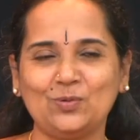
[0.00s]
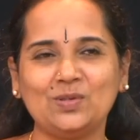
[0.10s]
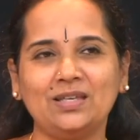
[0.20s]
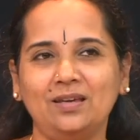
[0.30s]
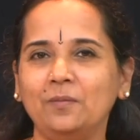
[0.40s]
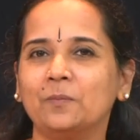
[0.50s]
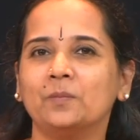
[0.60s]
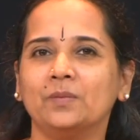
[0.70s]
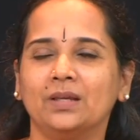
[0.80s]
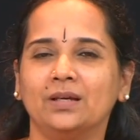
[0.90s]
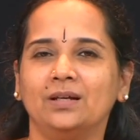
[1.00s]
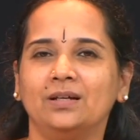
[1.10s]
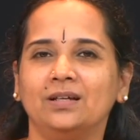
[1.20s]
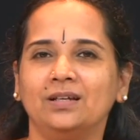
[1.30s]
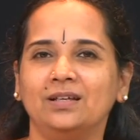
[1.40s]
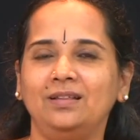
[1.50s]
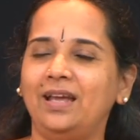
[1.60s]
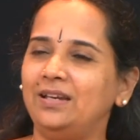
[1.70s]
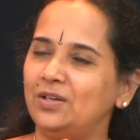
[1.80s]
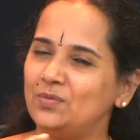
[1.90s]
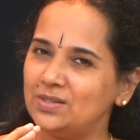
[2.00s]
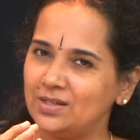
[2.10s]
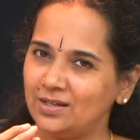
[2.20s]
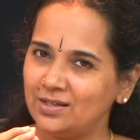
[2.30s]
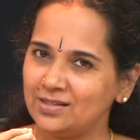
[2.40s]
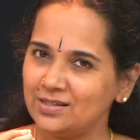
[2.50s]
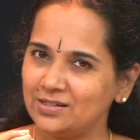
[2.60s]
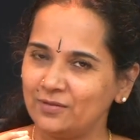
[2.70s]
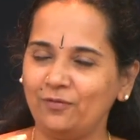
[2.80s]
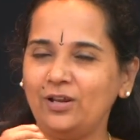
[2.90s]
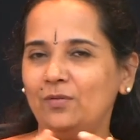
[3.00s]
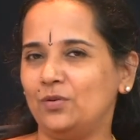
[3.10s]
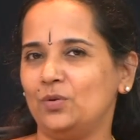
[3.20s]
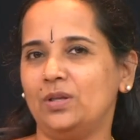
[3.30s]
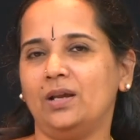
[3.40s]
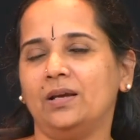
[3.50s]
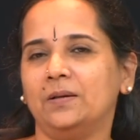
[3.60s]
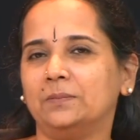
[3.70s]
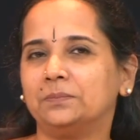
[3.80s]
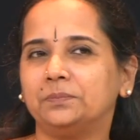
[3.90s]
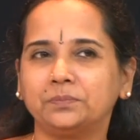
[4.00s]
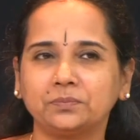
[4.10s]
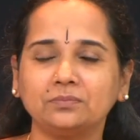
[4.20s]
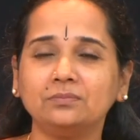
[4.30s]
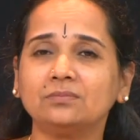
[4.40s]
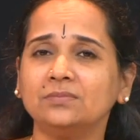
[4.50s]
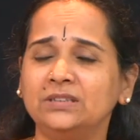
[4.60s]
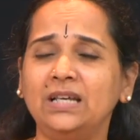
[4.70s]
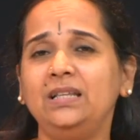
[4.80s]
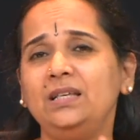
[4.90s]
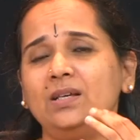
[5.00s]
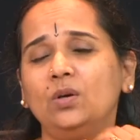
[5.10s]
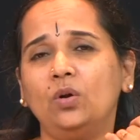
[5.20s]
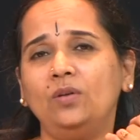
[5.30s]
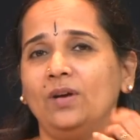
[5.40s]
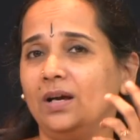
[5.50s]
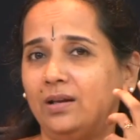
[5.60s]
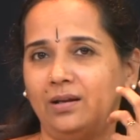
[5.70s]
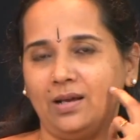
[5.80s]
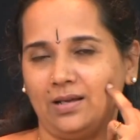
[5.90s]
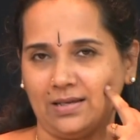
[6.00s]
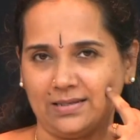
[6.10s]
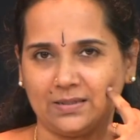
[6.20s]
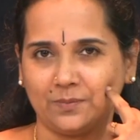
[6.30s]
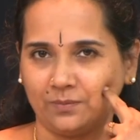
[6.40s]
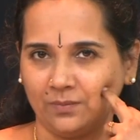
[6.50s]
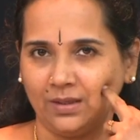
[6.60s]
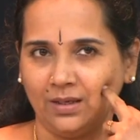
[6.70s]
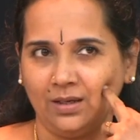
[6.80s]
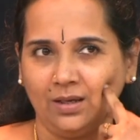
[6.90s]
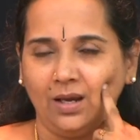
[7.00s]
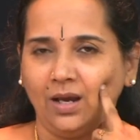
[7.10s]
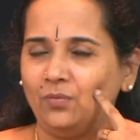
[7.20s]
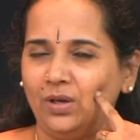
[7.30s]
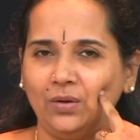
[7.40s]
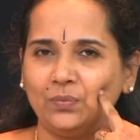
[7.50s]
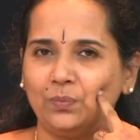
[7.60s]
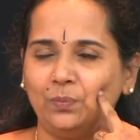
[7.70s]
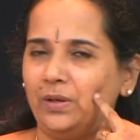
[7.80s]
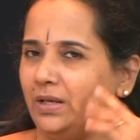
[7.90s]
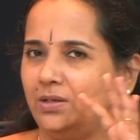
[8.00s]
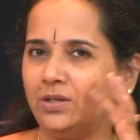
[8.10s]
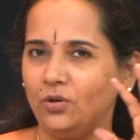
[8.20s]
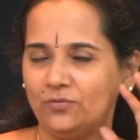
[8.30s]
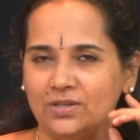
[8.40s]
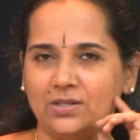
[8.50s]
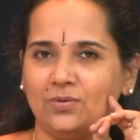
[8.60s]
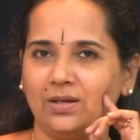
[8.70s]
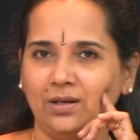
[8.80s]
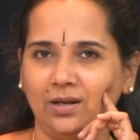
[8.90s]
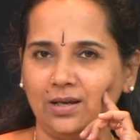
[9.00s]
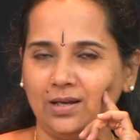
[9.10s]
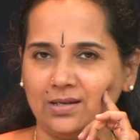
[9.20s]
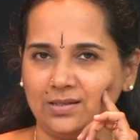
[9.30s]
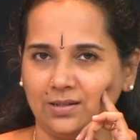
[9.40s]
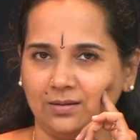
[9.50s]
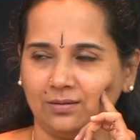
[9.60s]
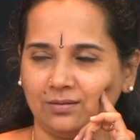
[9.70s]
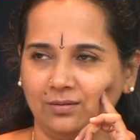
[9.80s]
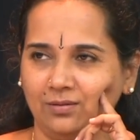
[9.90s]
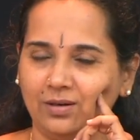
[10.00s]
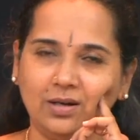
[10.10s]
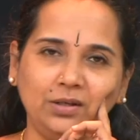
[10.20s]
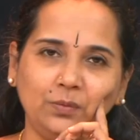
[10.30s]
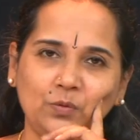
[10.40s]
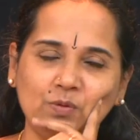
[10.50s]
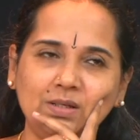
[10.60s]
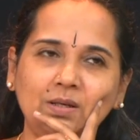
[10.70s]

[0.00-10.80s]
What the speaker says: say, that gives a certain flavor to the raga, and these are called Vakra ragas, and we have plenty of such Vakra ragas in Carnatic music.